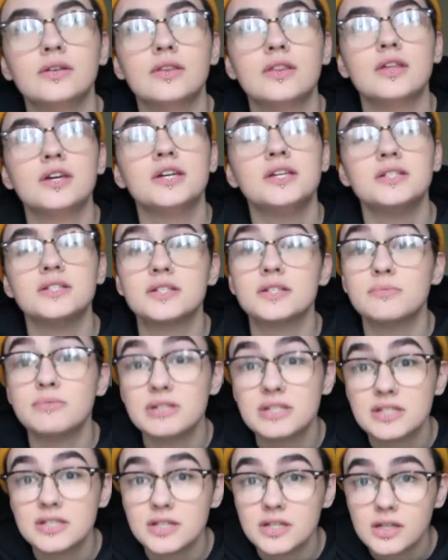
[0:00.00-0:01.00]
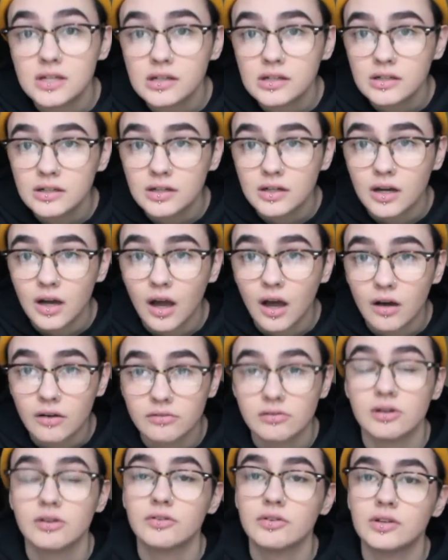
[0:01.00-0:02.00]
the intimacy of
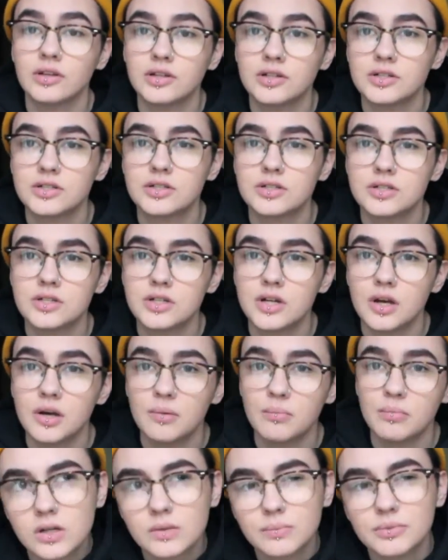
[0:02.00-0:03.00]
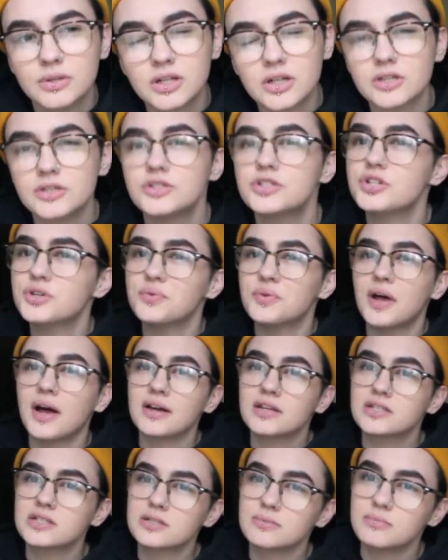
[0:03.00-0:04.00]
our relationship, because she would
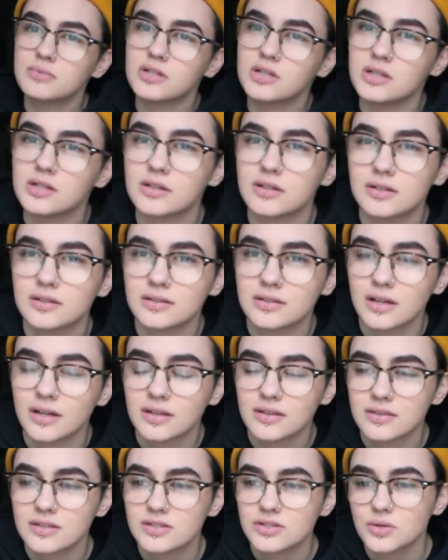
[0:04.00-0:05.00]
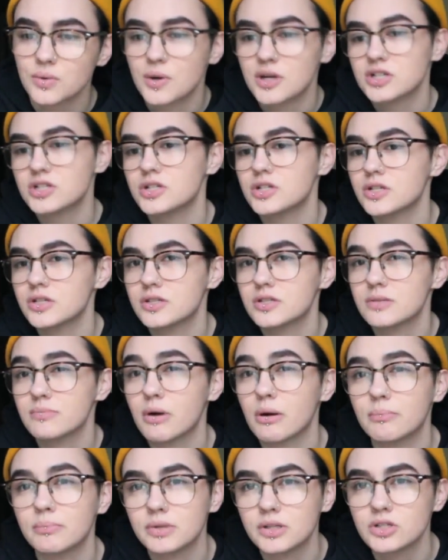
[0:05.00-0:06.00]
ask me like these questions
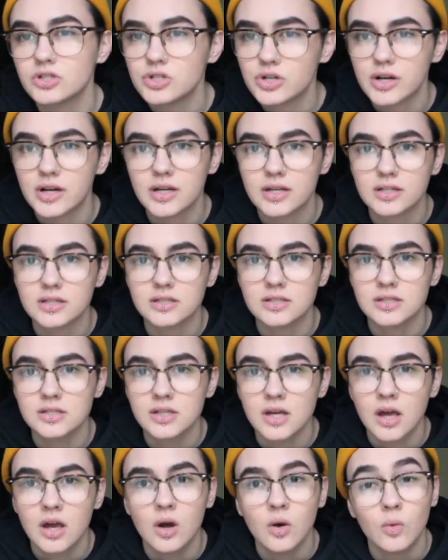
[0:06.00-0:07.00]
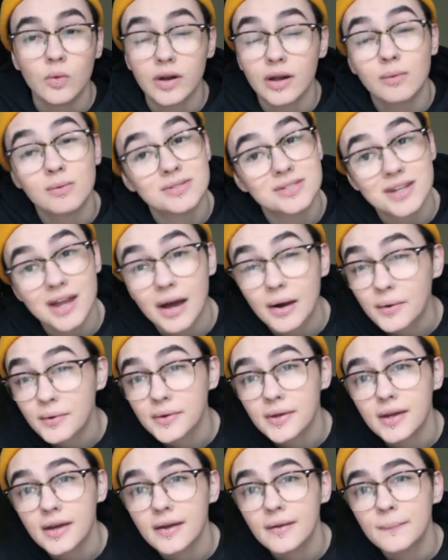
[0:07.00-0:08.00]
about being trans when I wasn't
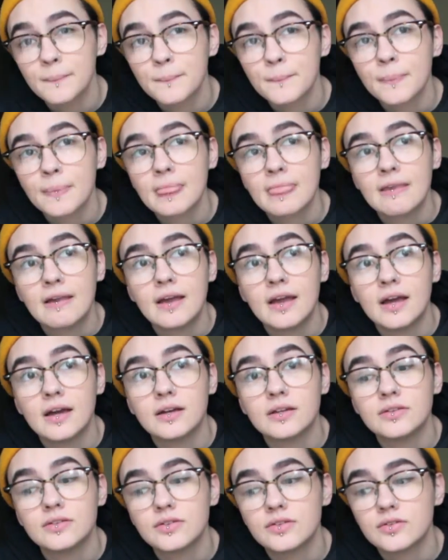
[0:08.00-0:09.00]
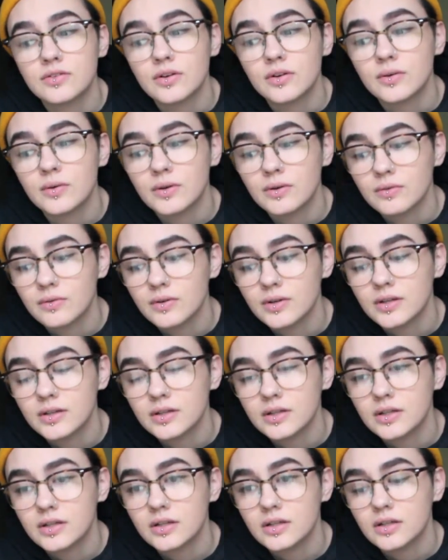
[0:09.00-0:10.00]
out yet. And so it
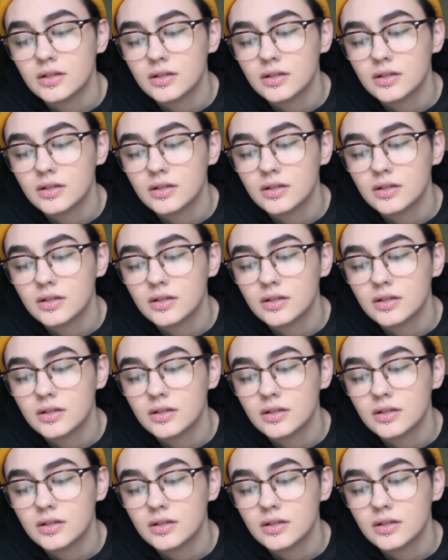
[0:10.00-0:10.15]
really,